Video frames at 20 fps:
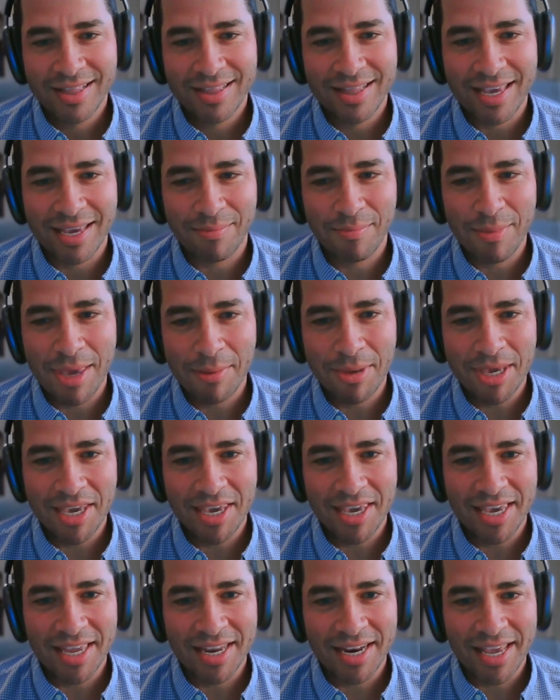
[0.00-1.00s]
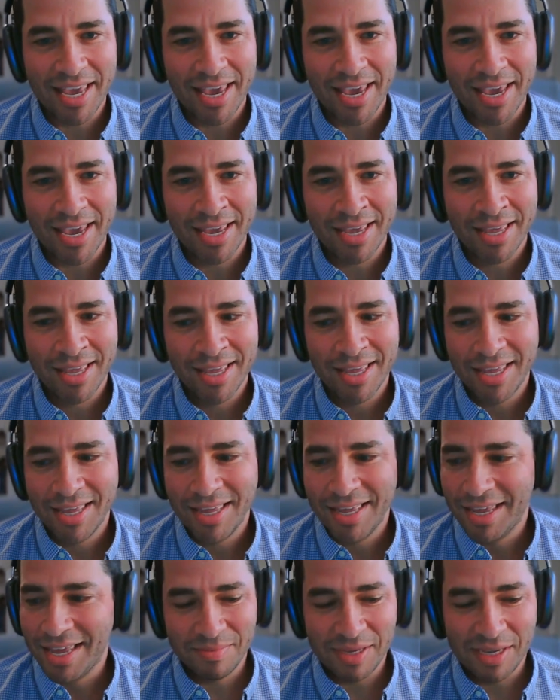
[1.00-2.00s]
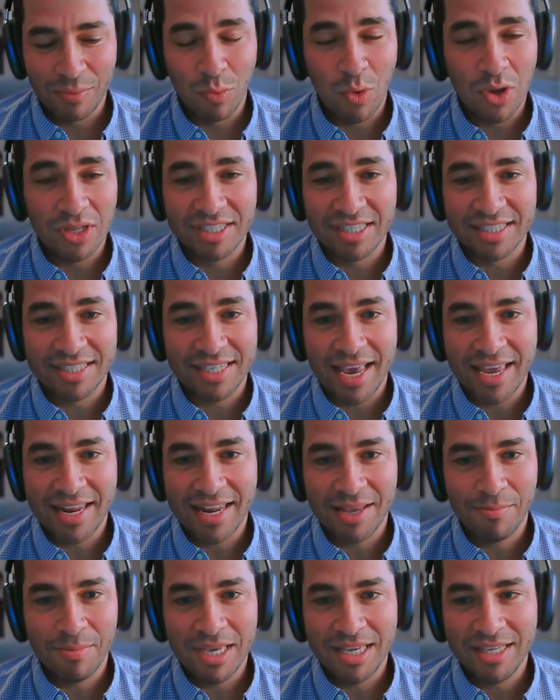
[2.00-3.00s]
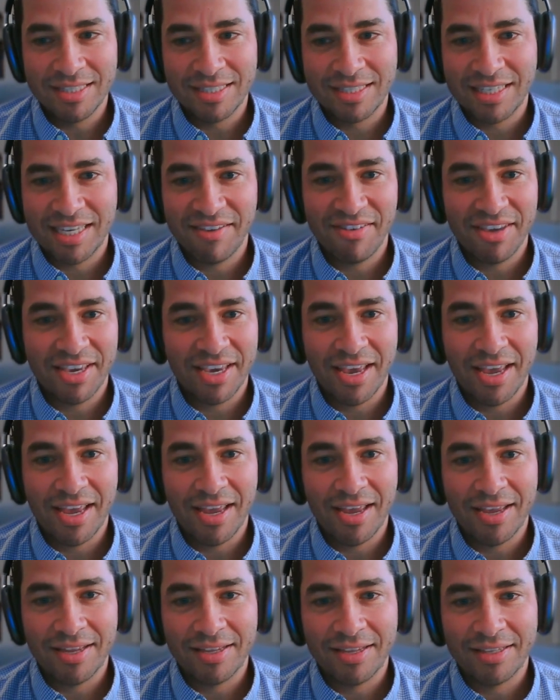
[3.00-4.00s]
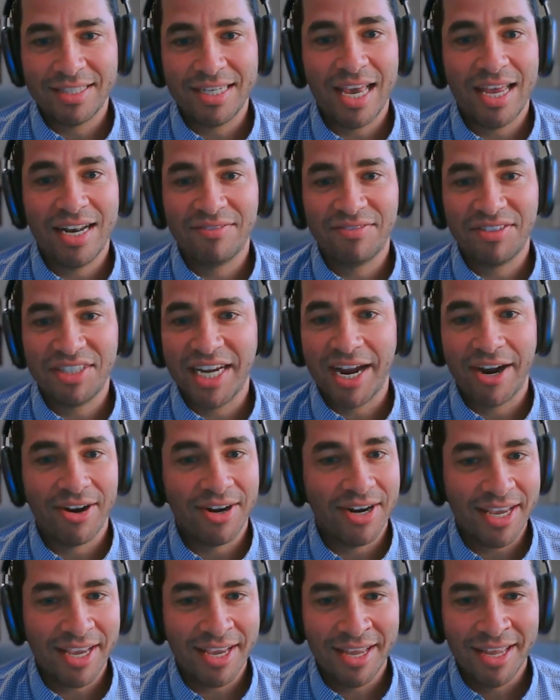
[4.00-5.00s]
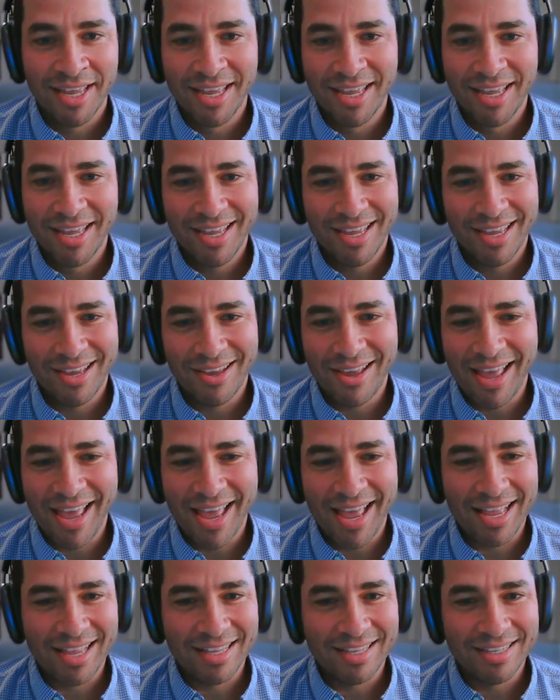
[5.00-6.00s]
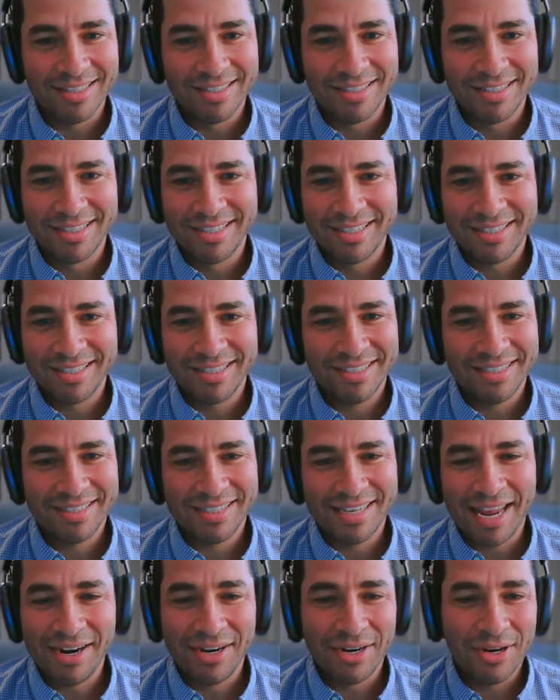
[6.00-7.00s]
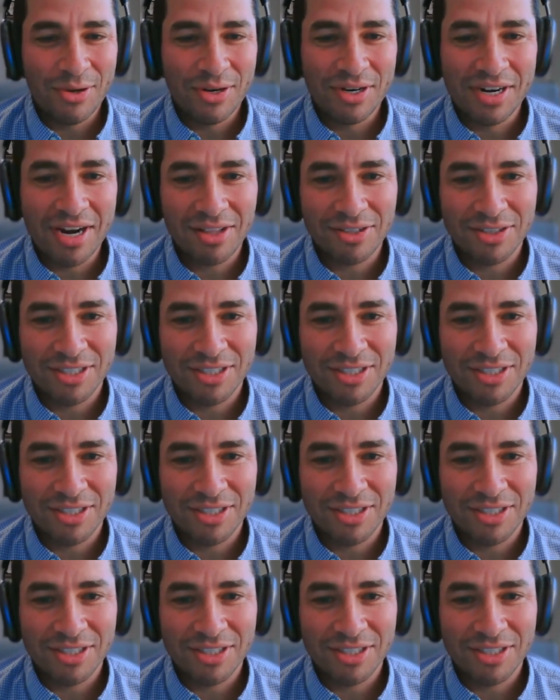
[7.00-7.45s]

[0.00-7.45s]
Like maybe in one society it means giving a ton of charity, and I don't know, in another